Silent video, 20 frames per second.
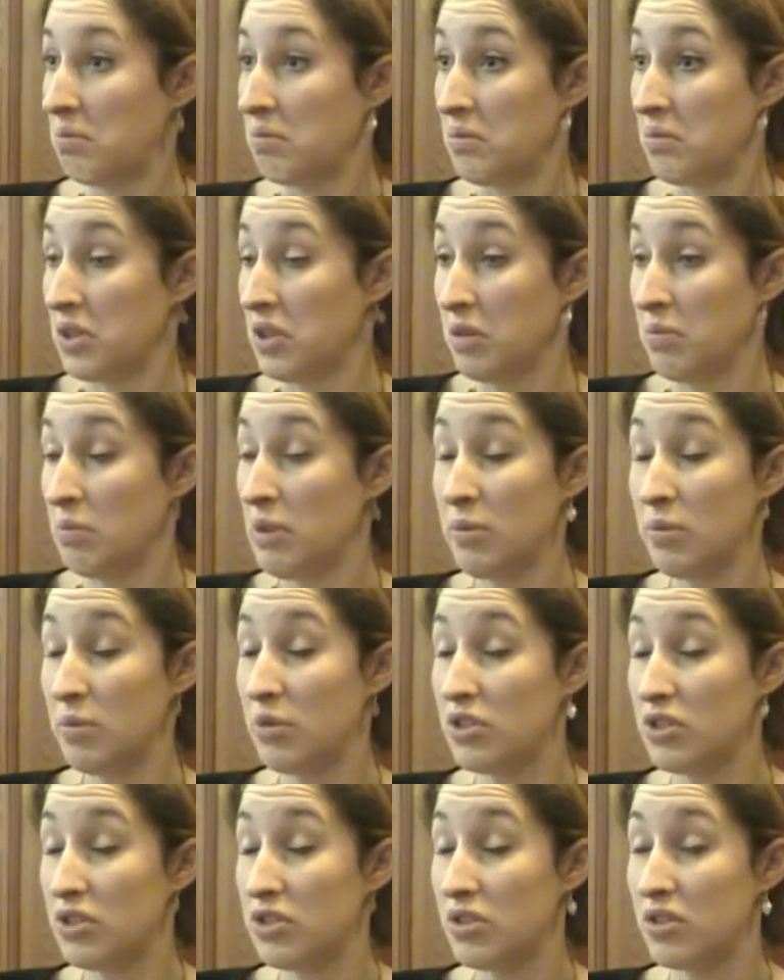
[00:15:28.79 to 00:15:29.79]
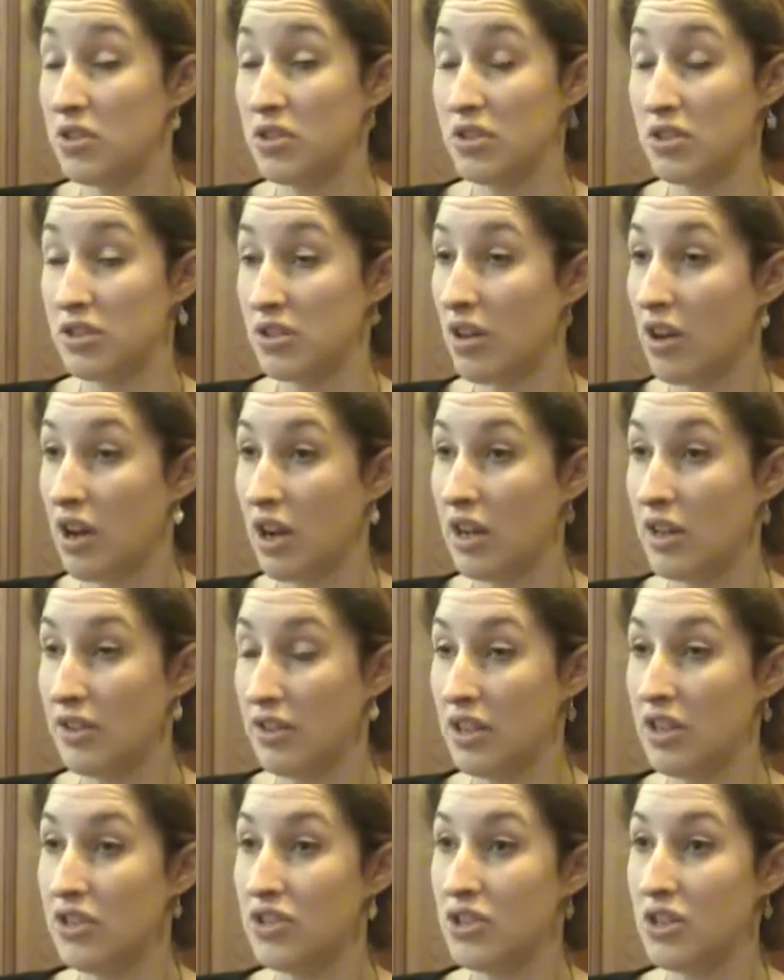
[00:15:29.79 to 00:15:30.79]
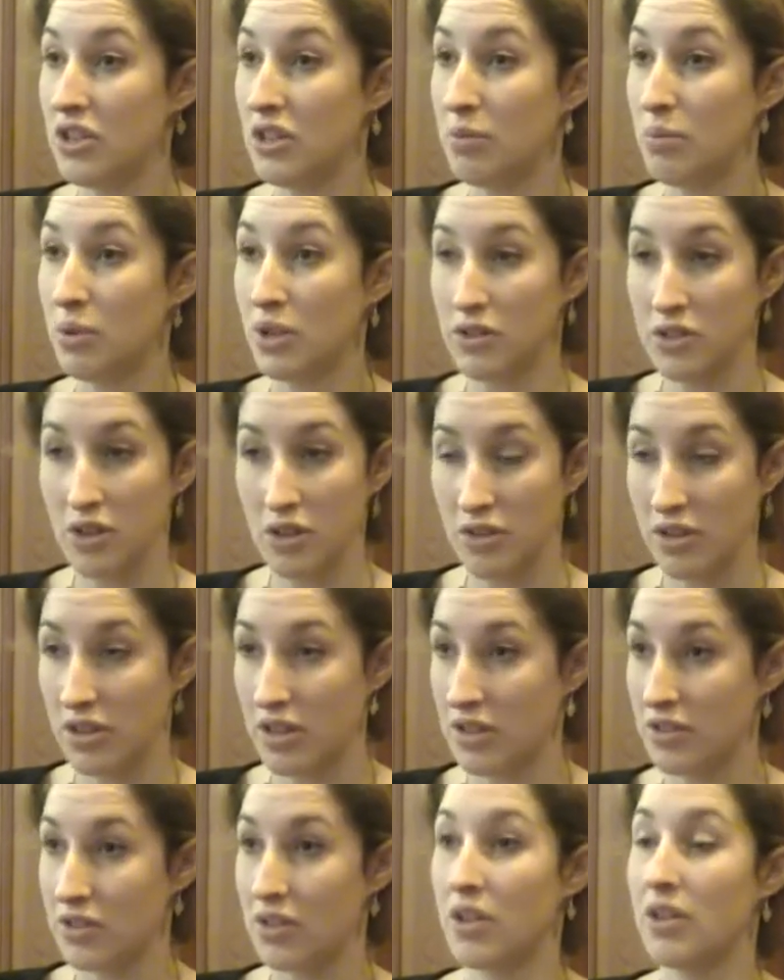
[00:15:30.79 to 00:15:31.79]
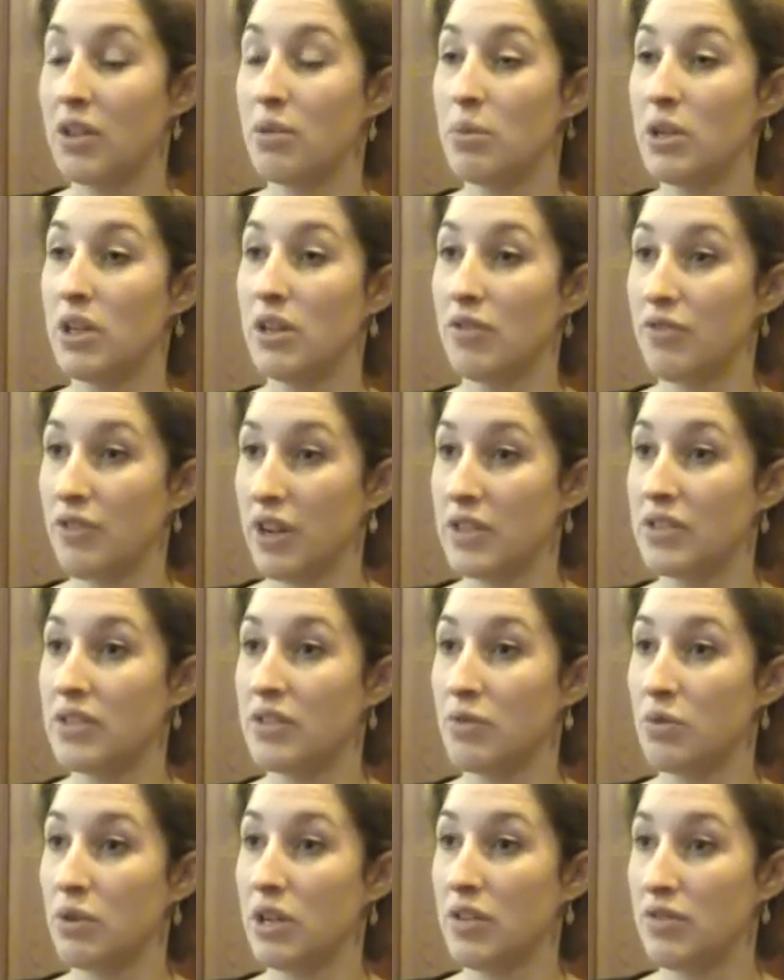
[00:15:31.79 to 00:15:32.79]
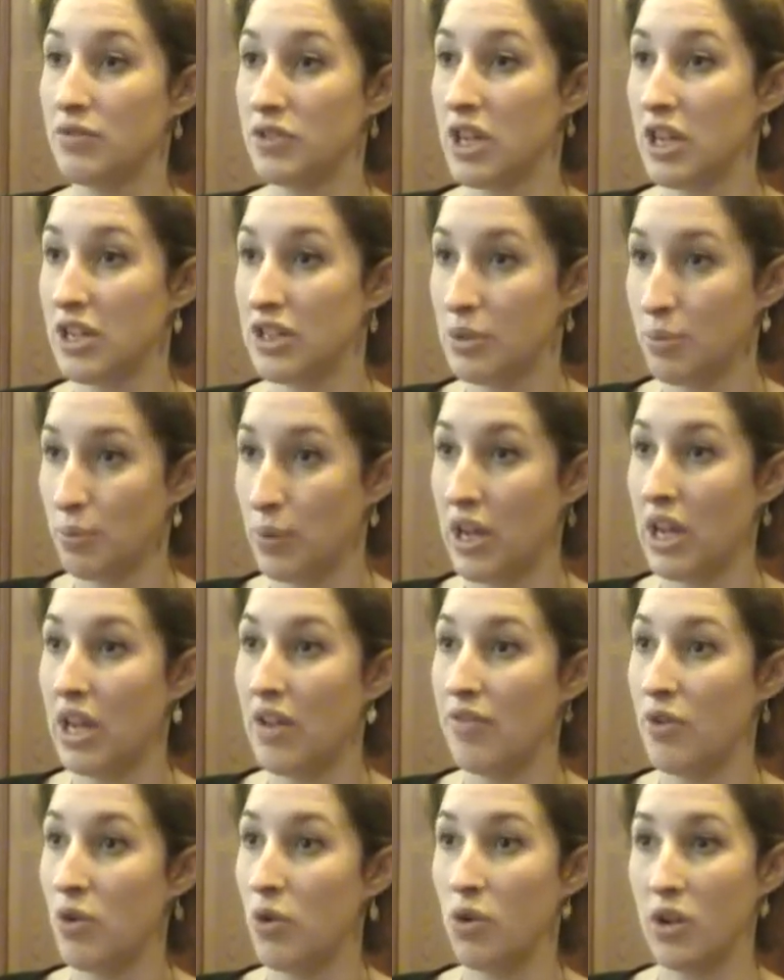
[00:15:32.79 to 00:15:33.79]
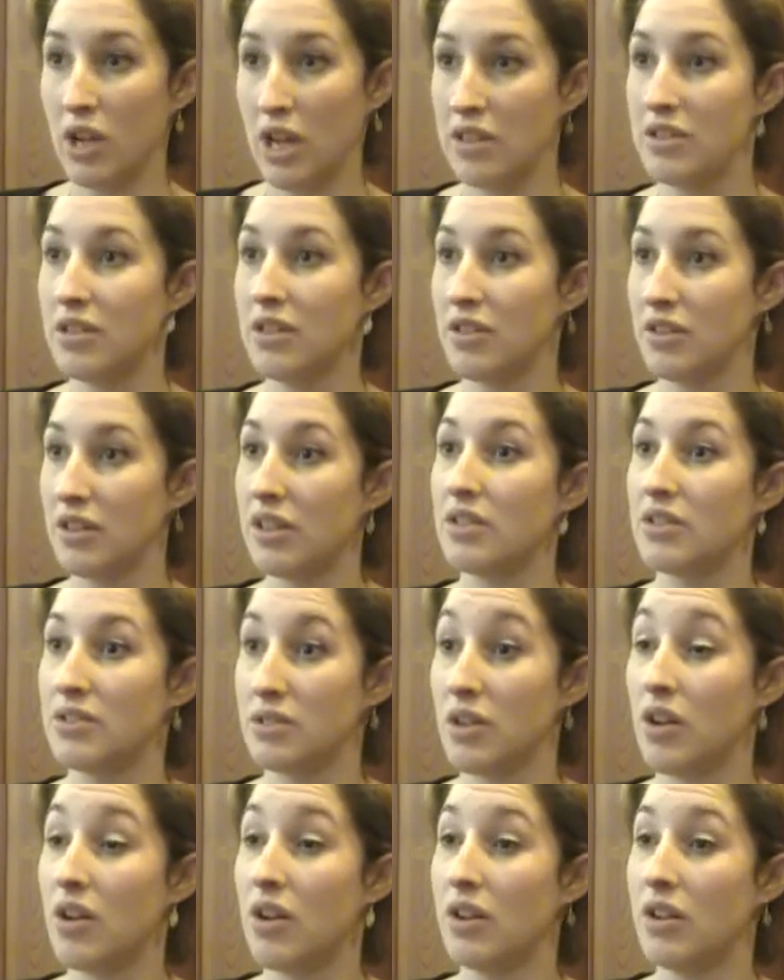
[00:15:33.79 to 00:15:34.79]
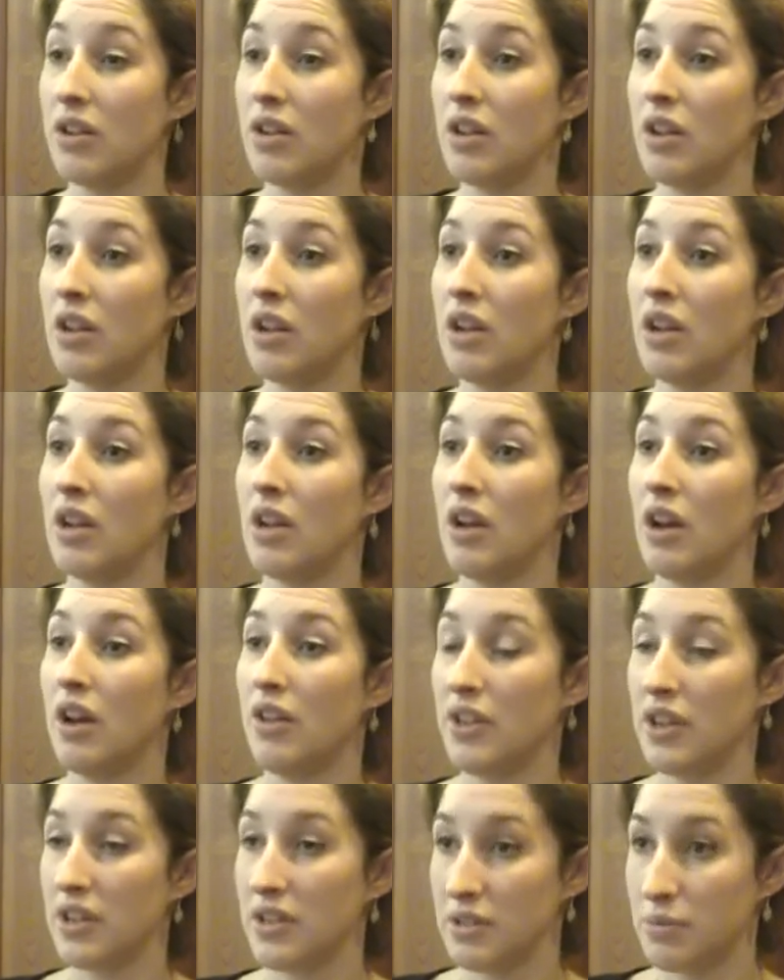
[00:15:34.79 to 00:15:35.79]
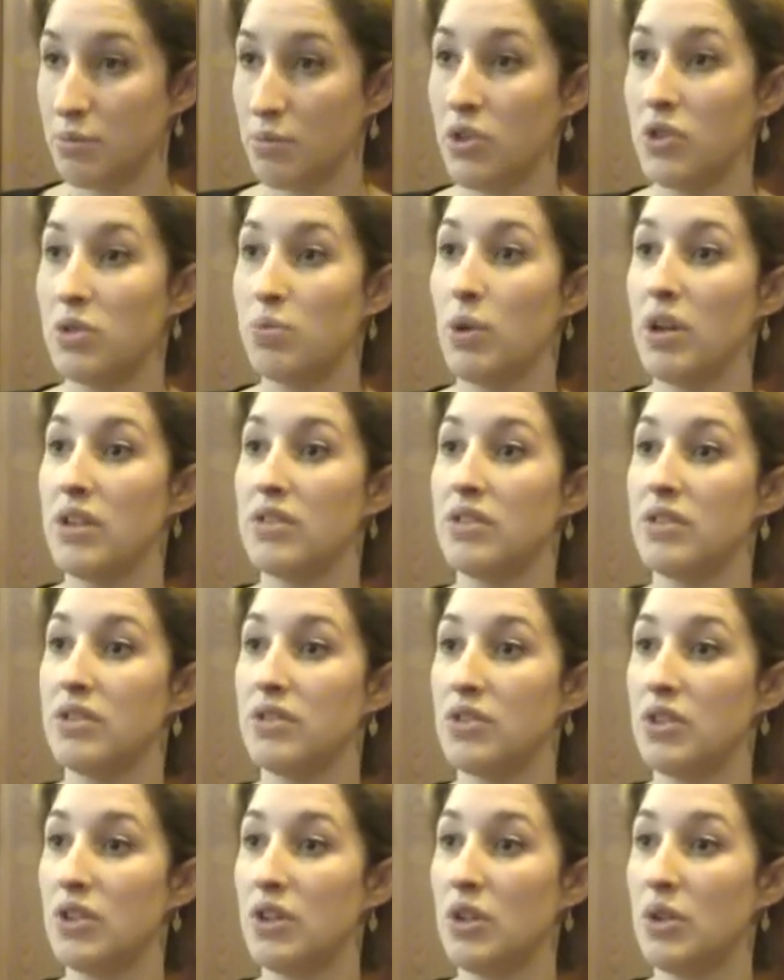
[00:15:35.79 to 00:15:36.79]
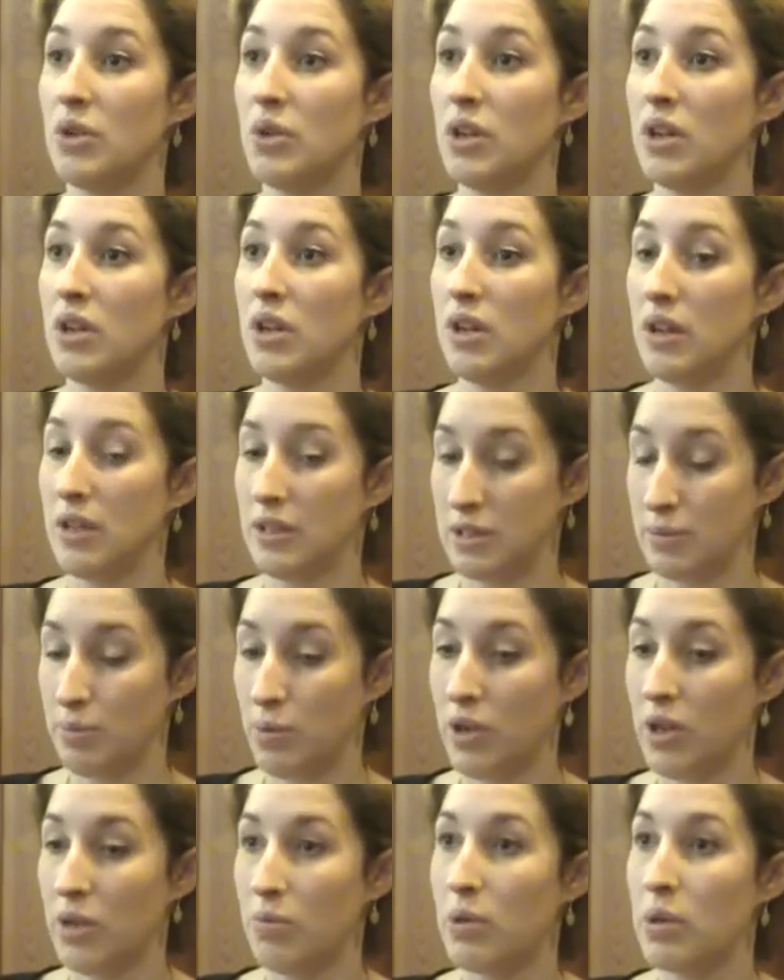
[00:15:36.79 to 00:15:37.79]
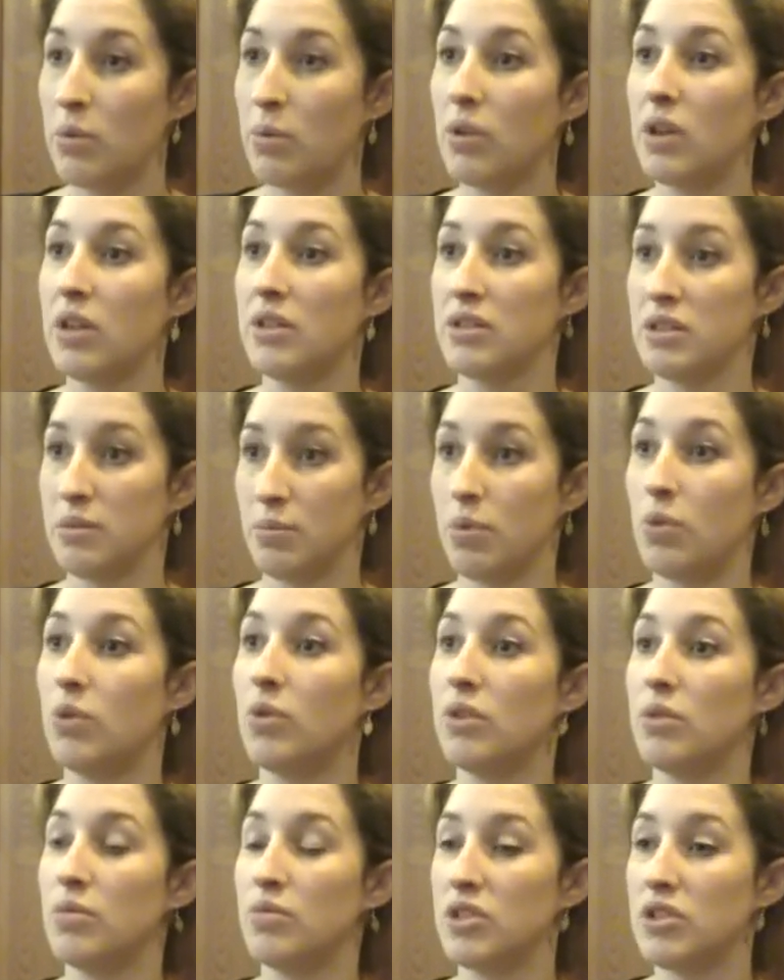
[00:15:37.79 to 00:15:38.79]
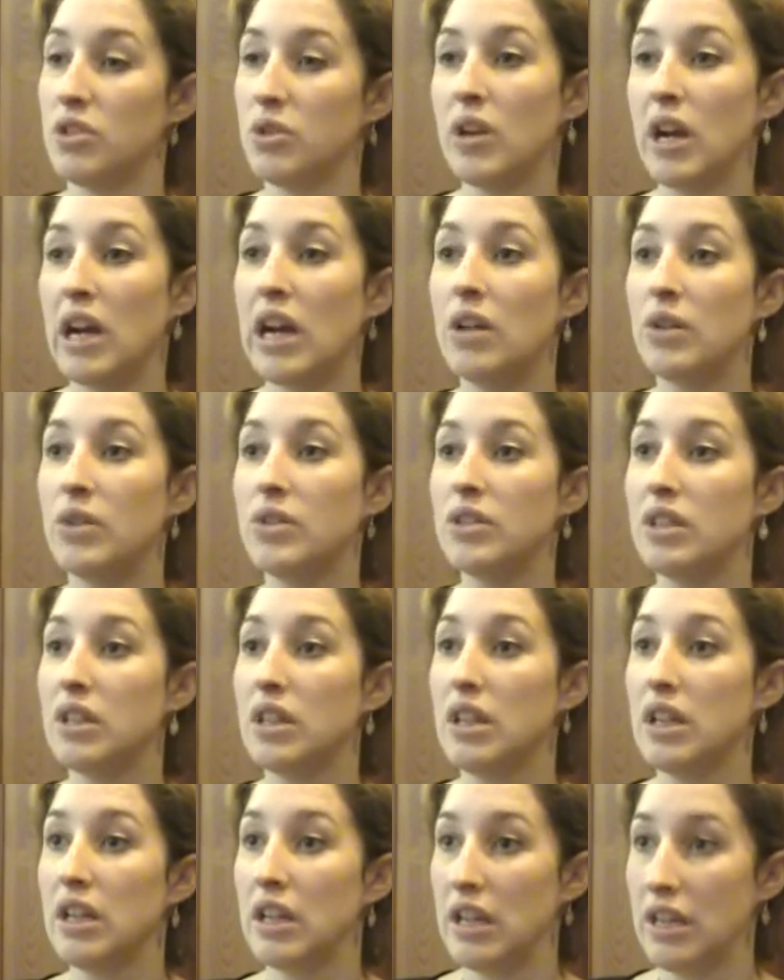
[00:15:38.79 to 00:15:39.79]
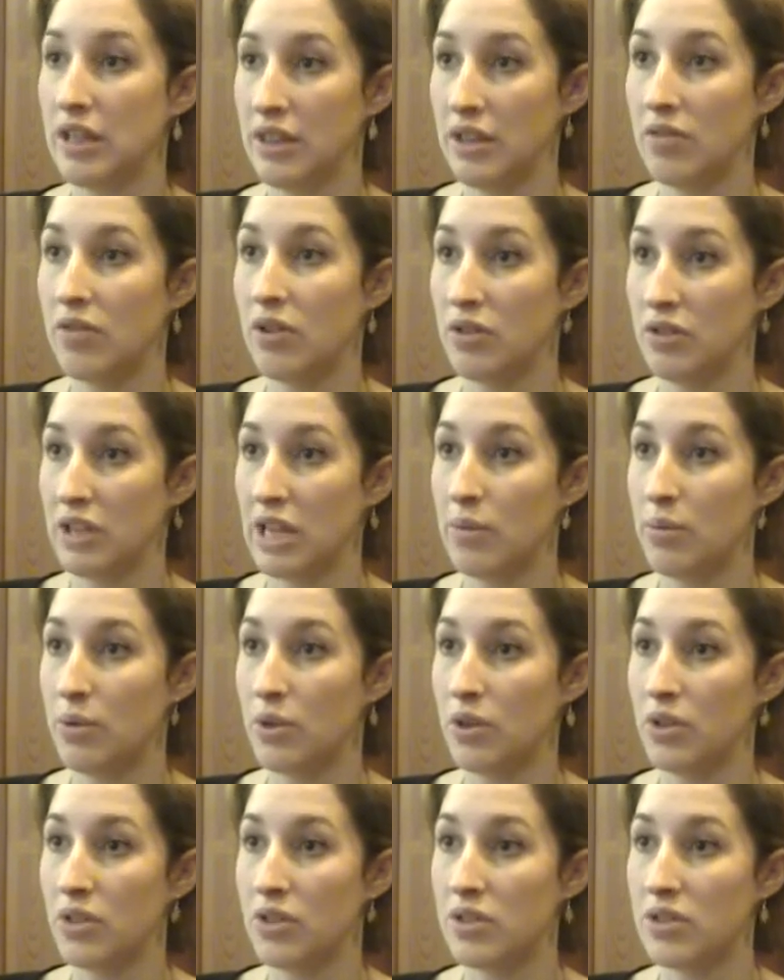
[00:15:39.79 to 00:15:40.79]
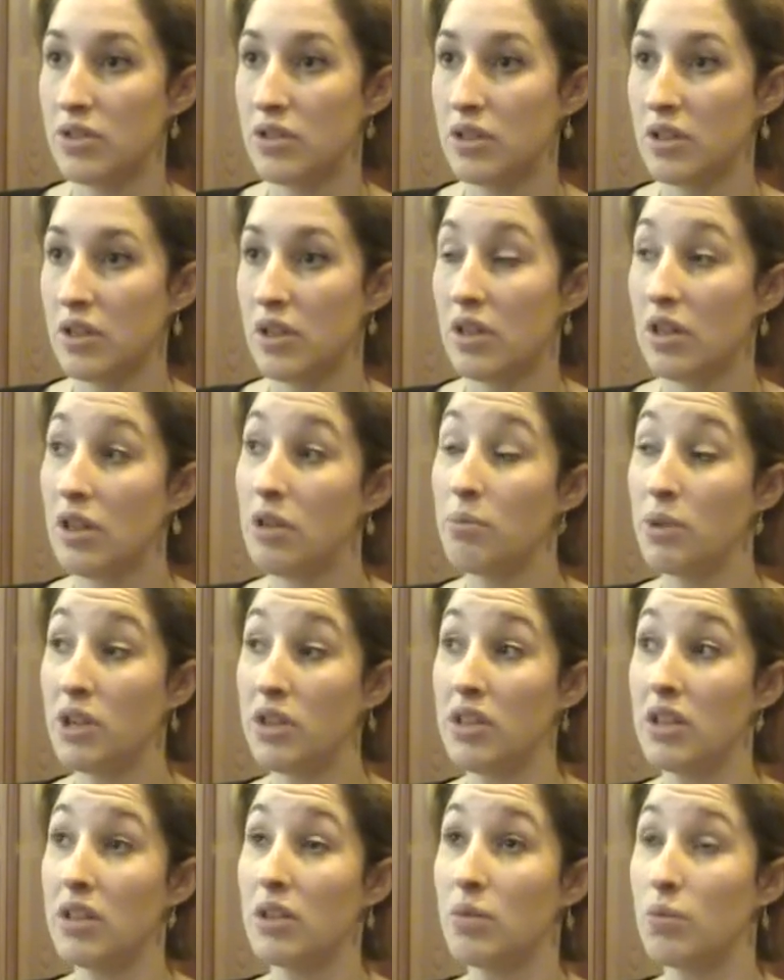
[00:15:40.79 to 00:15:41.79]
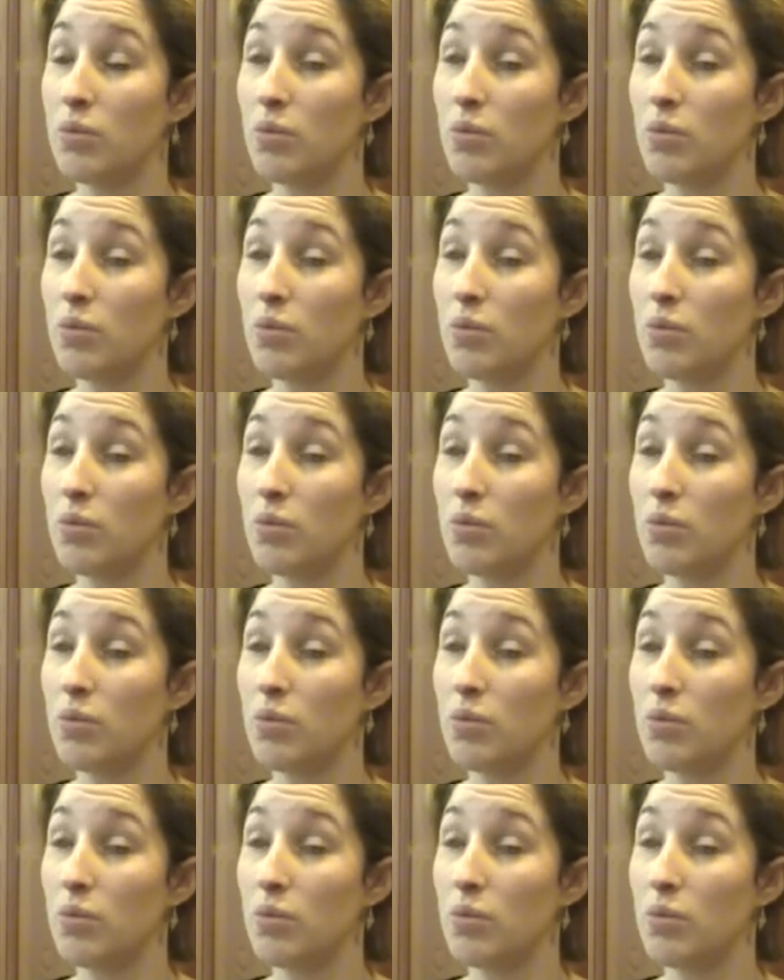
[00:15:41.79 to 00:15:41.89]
you know, maybe we should do it just to highlight the issue, but I don't think it's going to be an effective way of changing behaviour or getting things done. I think it's much better to inspire people and support them to do it out in their own neighbourhoods. But I think